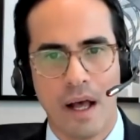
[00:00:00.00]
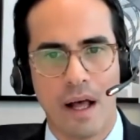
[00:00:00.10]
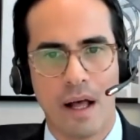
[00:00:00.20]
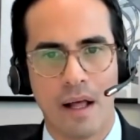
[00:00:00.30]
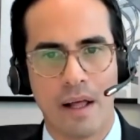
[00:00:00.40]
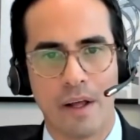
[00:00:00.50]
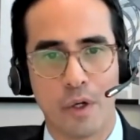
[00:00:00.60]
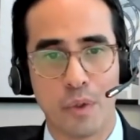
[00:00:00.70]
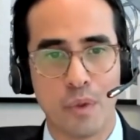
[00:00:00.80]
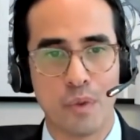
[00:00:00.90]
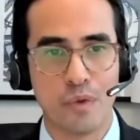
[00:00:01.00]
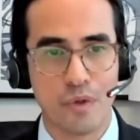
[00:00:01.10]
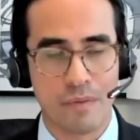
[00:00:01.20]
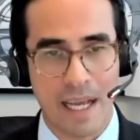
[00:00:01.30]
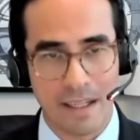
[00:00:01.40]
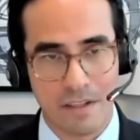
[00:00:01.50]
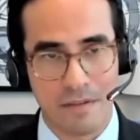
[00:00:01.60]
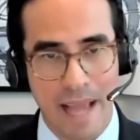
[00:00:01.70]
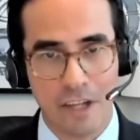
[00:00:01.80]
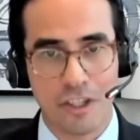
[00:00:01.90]
that
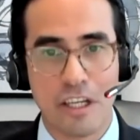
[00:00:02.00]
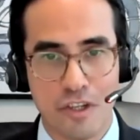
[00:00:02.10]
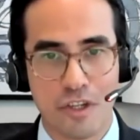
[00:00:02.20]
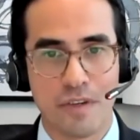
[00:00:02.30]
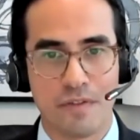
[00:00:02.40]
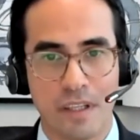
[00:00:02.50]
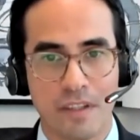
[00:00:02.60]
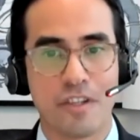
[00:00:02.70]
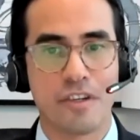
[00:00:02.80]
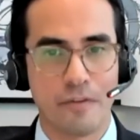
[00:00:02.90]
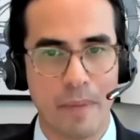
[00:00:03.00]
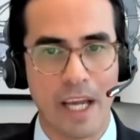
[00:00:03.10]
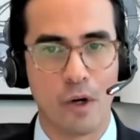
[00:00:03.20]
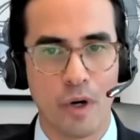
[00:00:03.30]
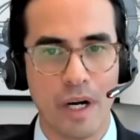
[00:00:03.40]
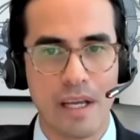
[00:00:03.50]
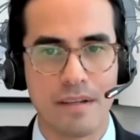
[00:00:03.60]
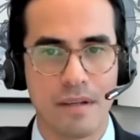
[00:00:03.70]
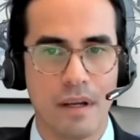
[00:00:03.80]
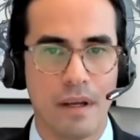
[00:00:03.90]
actually serves underserved minorities,